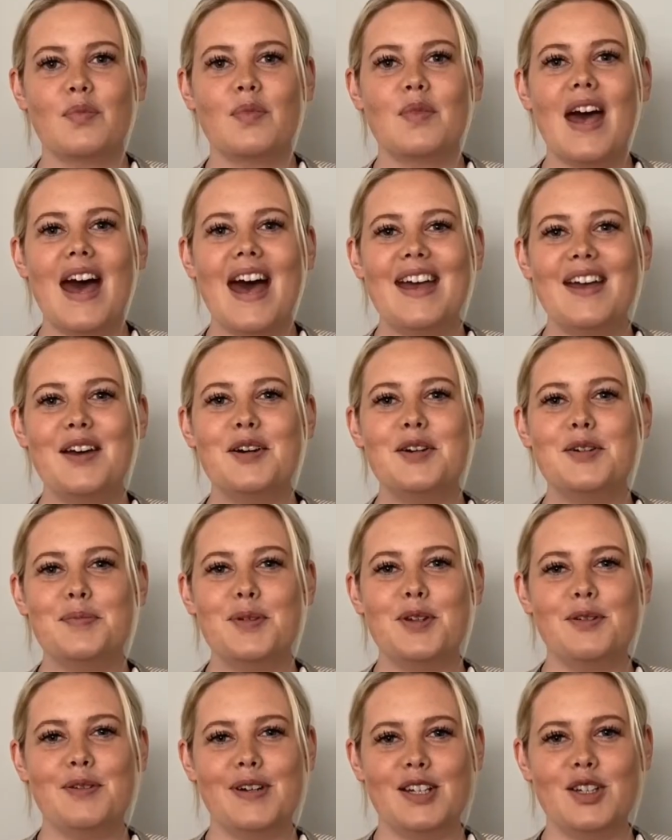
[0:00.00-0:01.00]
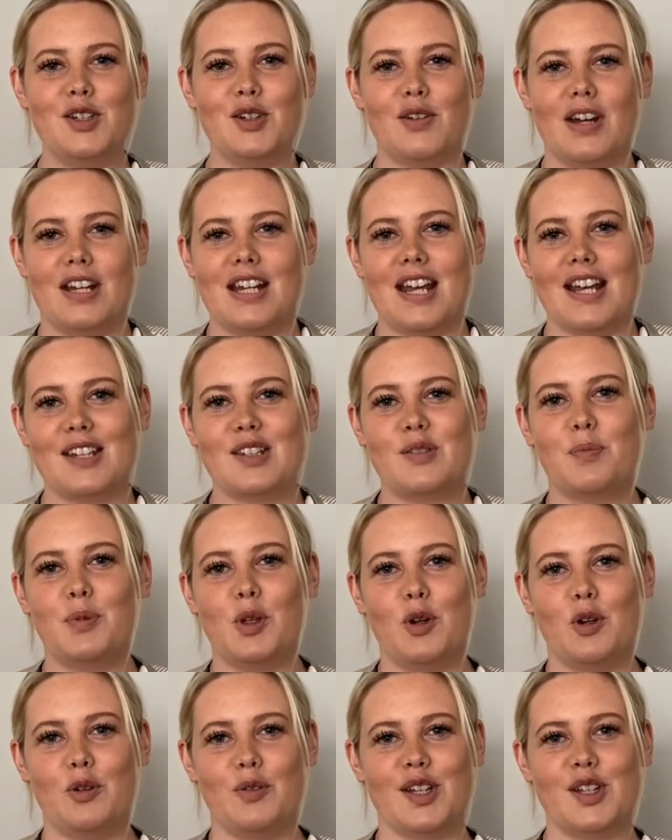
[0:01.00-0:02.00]
I hope you enjoyed
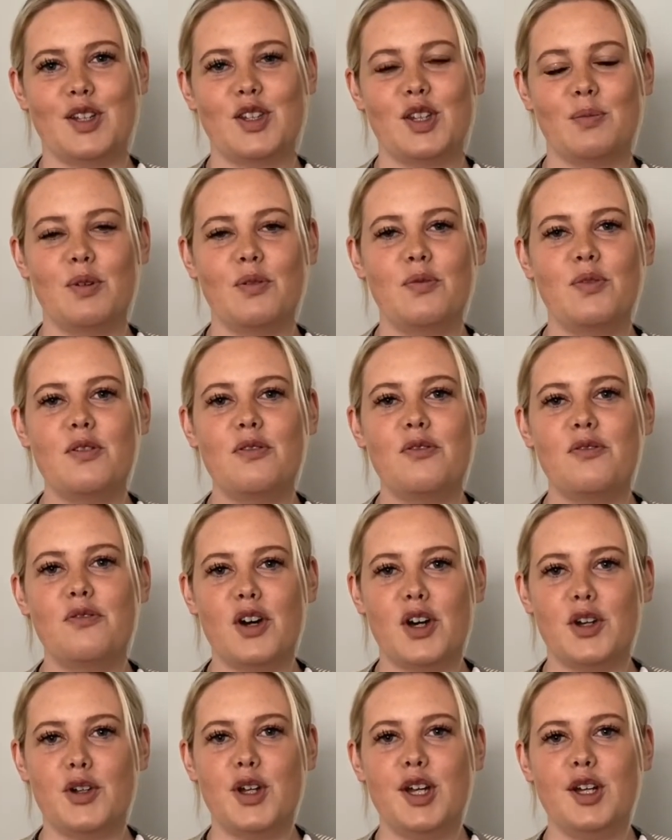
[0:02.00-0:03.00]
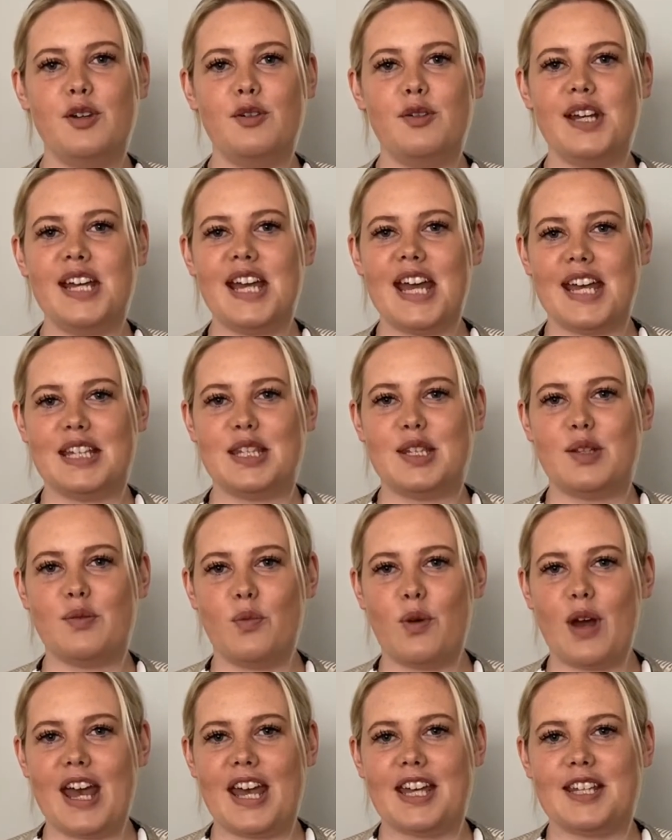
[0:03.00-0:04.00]
exploring some of the fun and creative
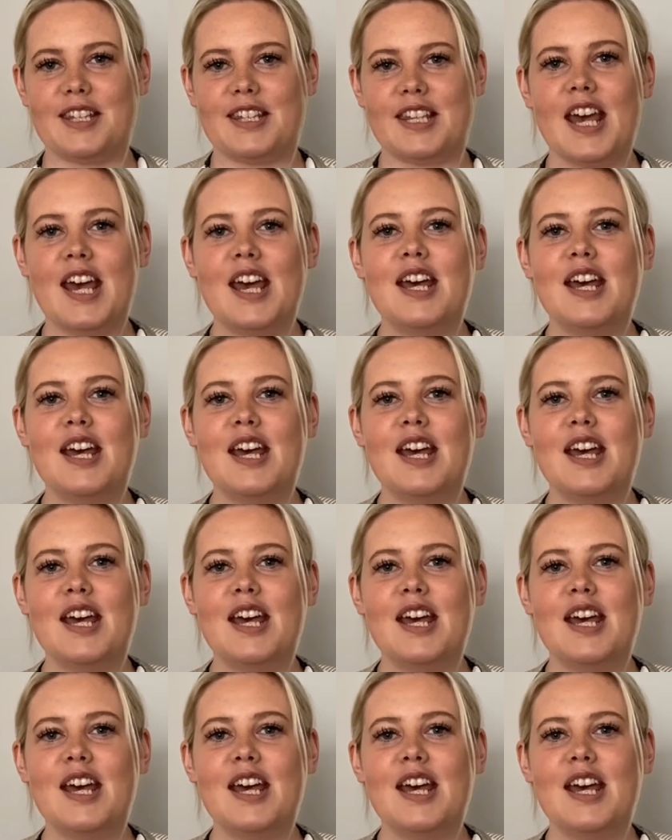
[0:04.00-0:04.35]
ways